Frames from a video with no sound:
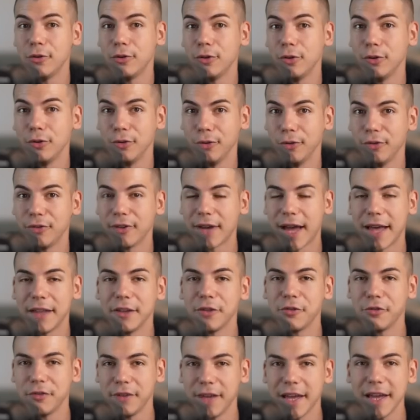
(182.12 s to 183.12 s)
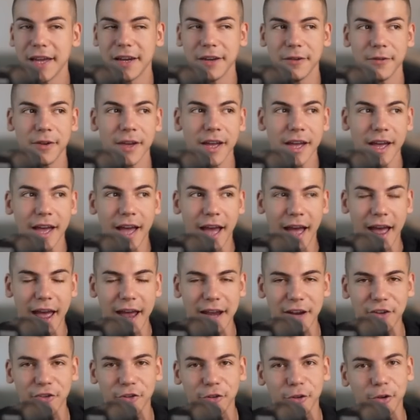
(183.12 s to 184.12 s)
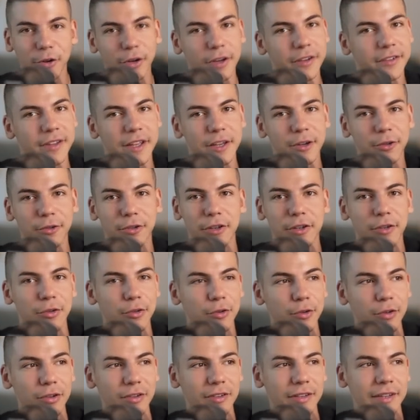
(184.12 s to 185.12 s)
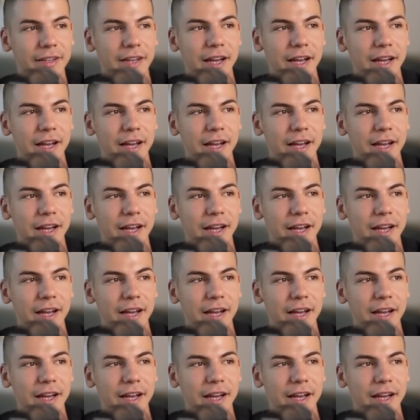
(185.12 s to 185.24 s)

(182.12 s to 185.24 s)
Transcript: to use AdCreative. And as long as they continue using